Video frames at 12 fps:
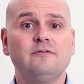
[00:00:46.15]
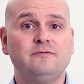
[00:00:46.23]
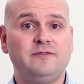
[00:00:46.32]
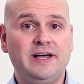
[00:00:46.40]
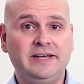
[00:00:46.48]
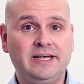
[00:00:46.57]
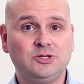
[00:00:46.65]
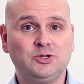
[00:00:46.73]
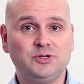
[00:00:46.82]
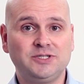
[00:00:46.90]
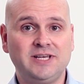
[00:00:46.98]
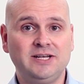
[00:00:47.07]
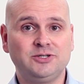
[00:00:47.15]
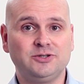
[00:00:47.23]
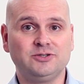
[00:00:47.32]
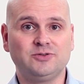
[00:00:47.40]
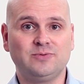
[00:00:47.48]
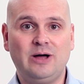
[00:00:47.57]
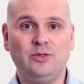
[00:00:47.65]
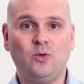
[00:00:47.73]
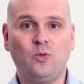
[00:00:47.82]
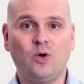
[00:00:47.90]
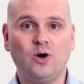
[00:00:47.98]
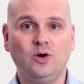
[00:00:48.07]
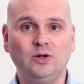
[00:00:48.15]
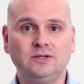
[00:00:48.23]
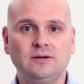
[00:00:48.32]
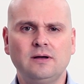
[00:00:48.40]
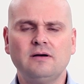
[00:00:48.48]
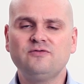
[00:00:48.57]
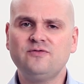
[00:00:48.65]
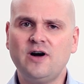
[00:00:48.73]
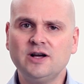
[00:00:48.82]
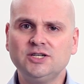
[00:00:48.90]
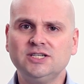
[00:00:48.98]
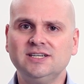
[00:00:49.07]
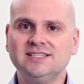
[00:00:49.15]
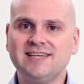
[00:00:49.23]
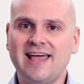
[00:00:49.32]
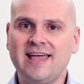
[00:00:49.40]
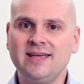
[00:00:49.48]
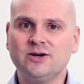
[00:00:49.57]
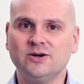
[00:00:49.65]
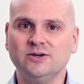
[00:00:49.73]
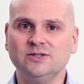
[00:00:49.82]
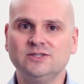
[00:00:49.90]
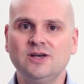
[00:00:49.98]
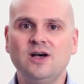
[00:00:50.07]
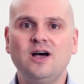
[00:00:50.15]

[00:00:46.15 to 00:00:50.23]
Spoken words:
Financial centers around the world function as anchors